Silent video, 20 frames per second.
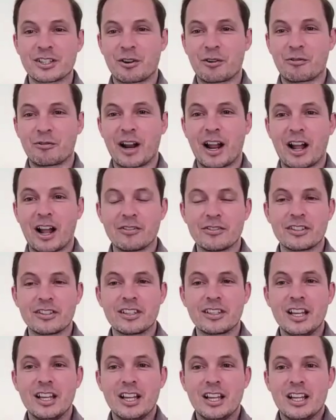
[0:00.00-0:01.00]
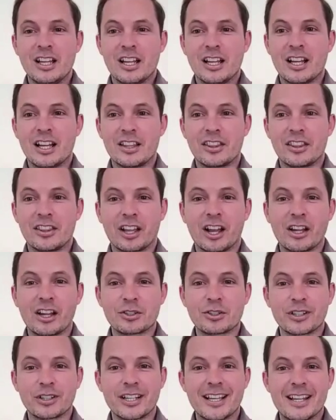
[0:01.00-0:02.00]
around uh, the
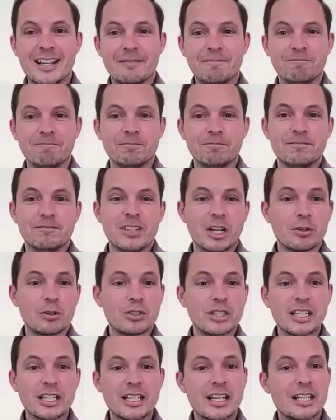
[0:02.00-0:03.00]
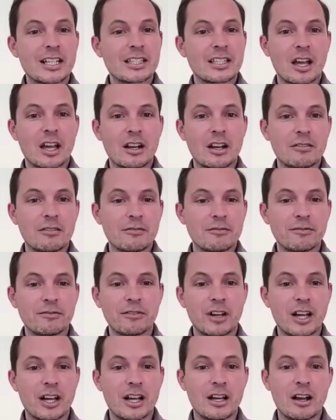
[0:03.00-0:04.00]
country, and you know, didn't get a ton of
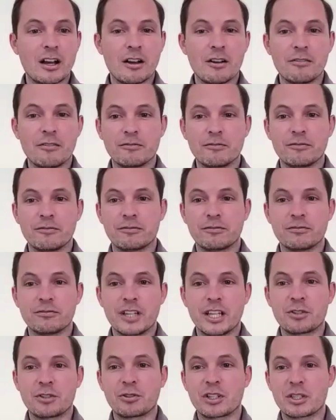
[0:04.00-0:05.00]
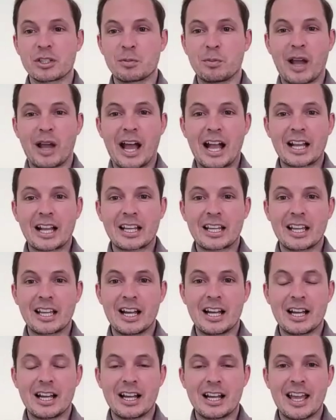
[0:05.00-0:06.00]
uh, of interest back, uh,
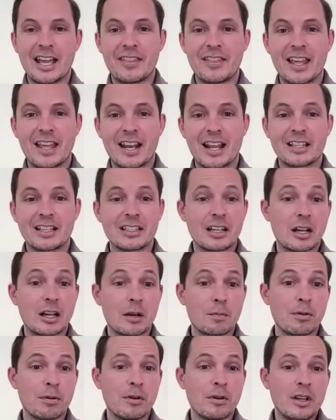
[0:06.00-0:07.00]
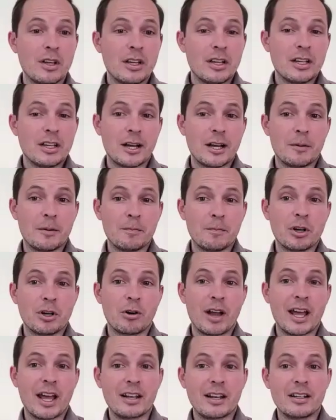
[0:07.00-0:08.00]
and then ended up. Um, you
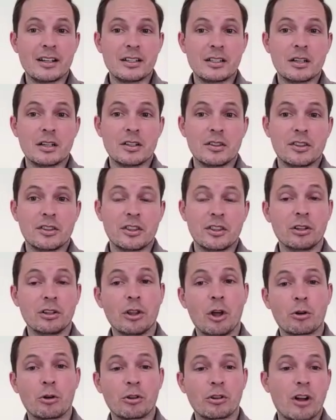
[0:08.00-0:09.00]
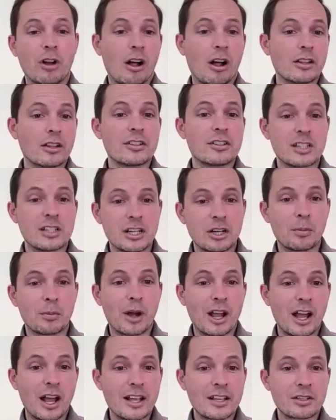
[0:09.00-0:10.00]
know, at the local college near
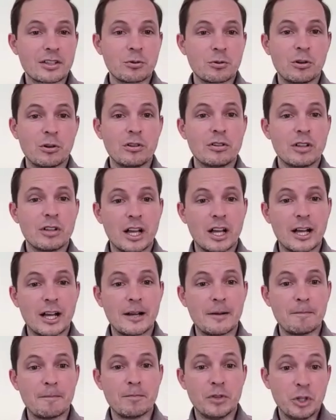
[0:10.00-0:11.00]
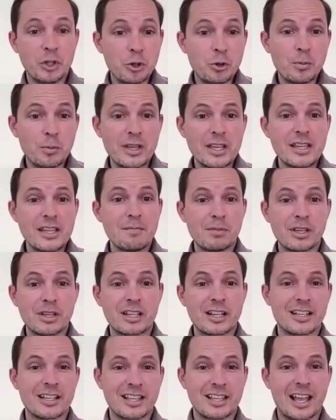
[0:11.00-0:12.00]
my high school, um, knew me
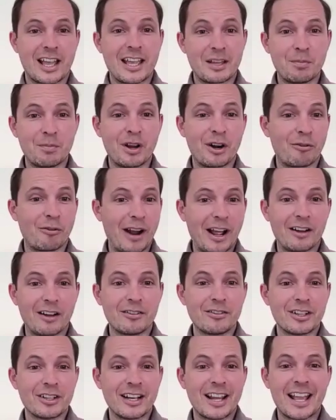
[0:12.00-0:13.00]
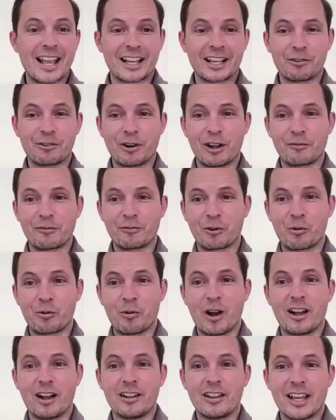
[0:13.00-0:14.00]
because I had been around and hanging around for a
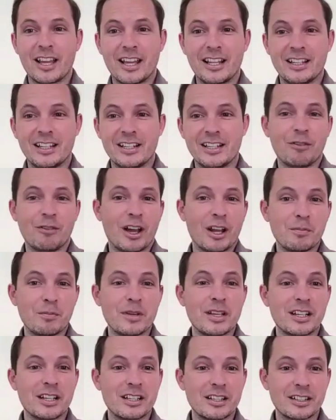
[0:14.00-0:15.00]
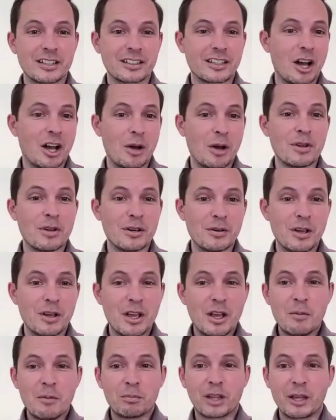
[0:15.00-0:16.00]
while, and invited me to come and
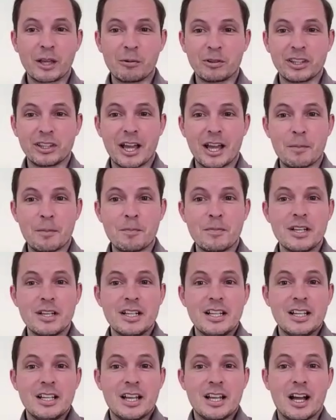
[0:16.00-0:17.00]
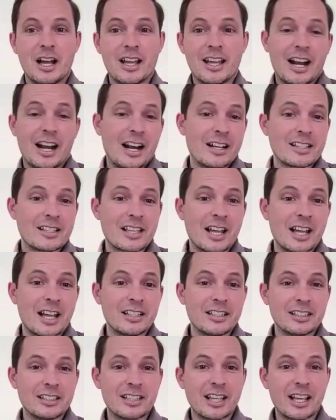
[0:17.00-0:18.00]
play with them. and I decided
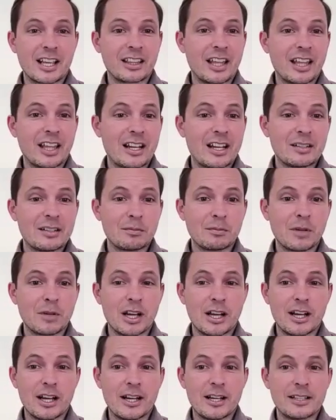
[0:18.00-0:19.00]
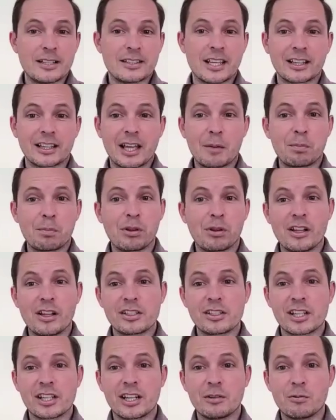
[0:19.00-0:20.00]
to take that uh, take that
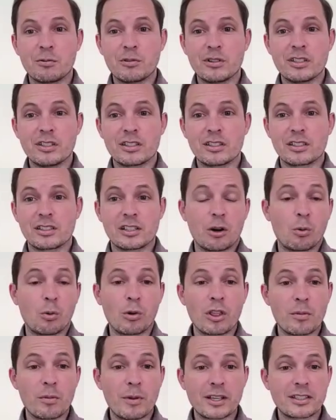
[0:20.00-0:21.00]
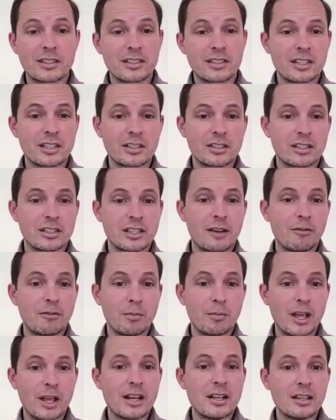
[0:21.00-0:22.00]
plunge. And it was, you know, one of the best decisions I ever
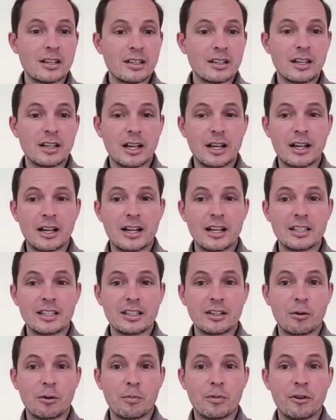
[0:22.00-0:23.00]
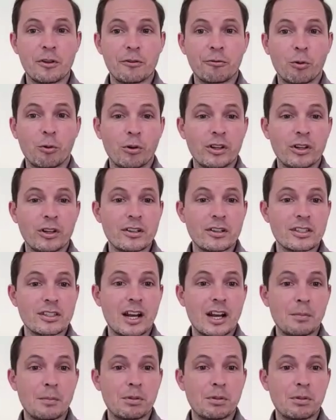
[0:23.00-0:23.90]
made. Uh, you know, the four years that I